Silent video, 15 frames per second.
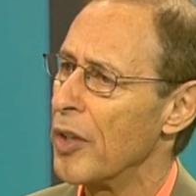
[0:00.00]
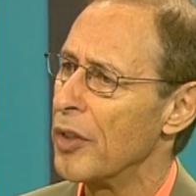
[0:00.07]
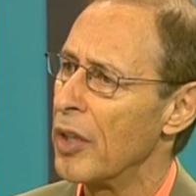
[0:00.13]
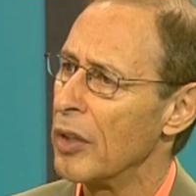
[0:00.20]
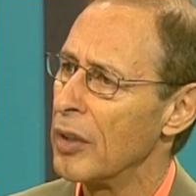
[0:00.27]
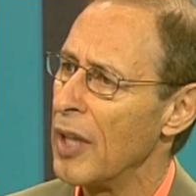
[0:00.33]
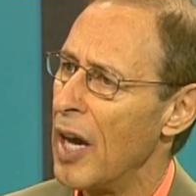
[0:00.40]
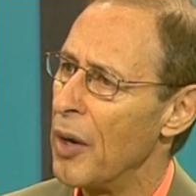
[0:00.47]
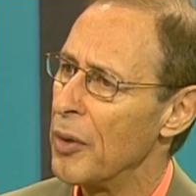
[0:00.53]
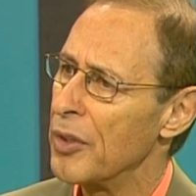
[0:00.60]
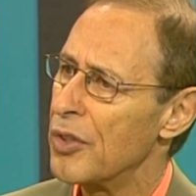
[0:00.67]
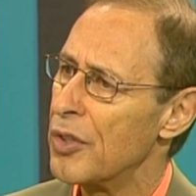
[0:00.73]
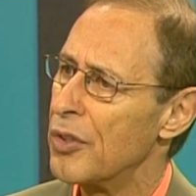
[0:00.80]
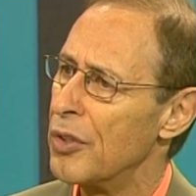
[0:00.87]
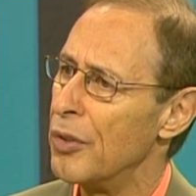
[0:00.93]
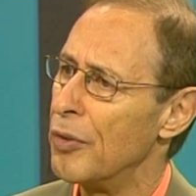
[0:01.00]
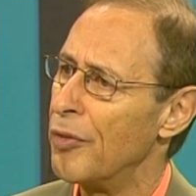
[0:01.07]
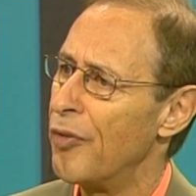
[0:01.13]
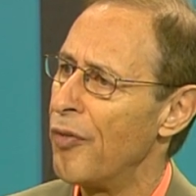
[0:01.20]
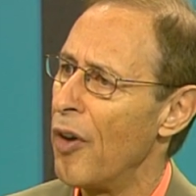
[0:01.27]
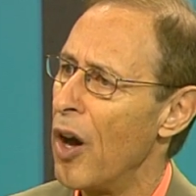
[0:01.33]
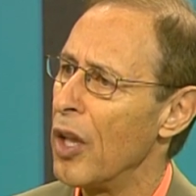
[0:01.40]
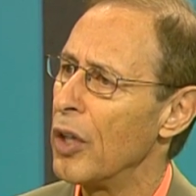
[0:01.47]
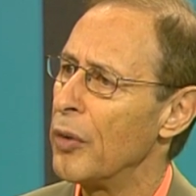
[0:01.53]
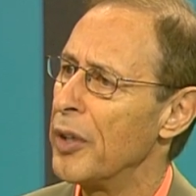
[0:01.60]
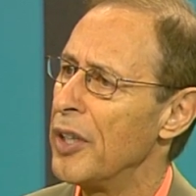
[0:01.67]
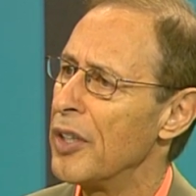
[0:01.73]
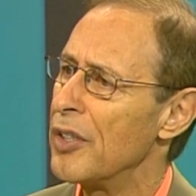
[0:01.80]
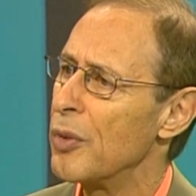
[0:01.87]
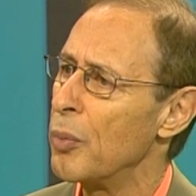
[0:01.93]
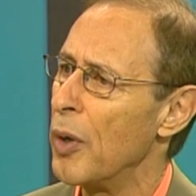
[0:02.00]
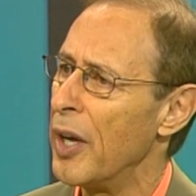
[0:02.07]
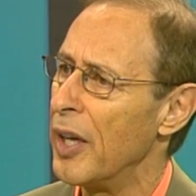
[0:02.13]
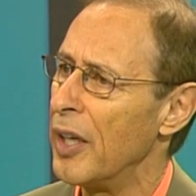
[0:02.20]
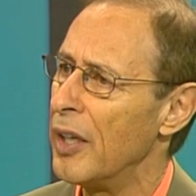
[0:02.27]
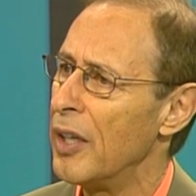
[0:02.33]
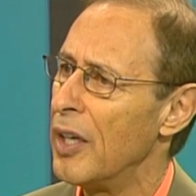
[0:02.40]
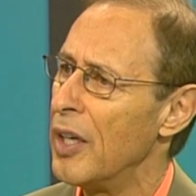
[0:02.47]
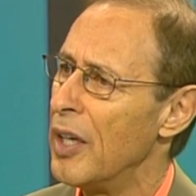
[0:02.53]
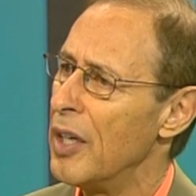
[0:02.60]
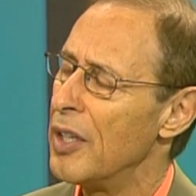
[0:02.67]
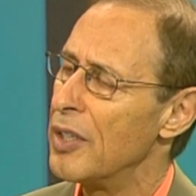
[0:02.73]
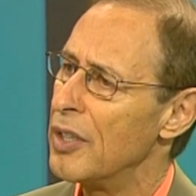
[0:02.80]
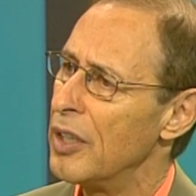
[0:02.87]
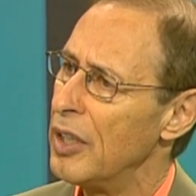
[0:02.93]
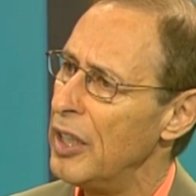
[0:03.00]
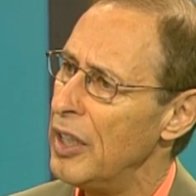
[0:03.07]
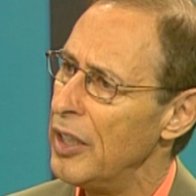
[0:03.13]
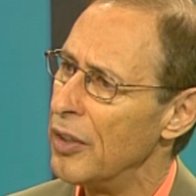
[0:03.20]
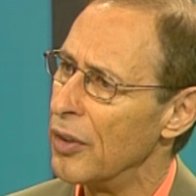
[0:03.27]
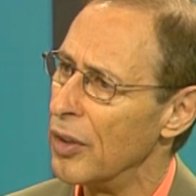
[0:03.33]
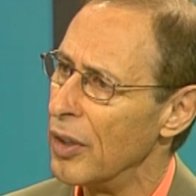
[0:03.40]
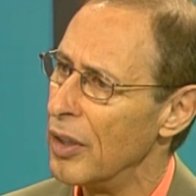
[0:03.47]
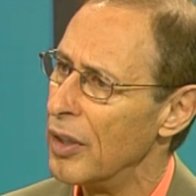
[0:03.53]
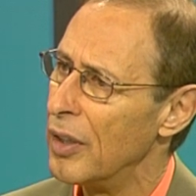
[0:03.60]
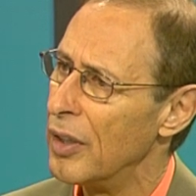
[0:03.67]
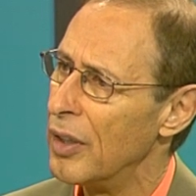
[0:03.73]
that allow us to follow His way to heal.